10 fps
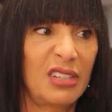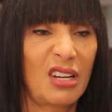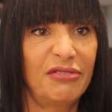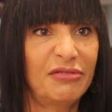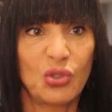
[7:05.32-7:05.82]

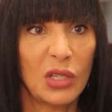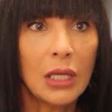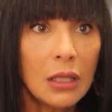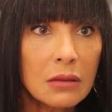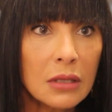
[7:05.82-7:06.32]
enough to
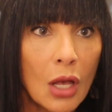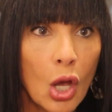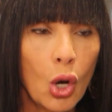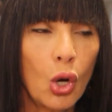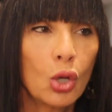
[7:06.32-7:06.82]
eat,
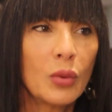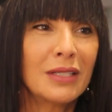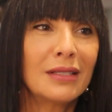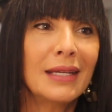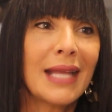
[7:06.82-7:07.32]
or we
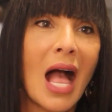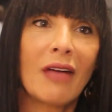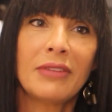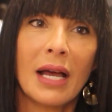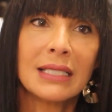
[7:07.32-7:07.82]
didn't
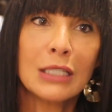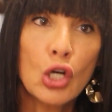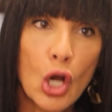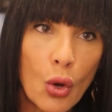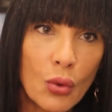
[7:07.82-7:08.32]
have nice
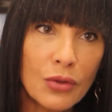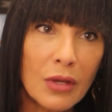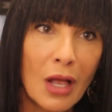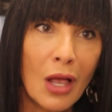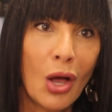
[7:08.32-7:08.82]
clothes,
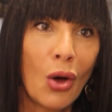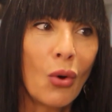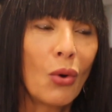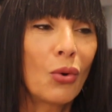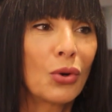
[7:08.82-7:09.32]

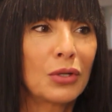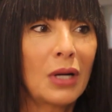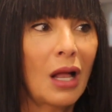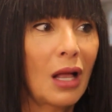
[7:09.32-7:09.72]
or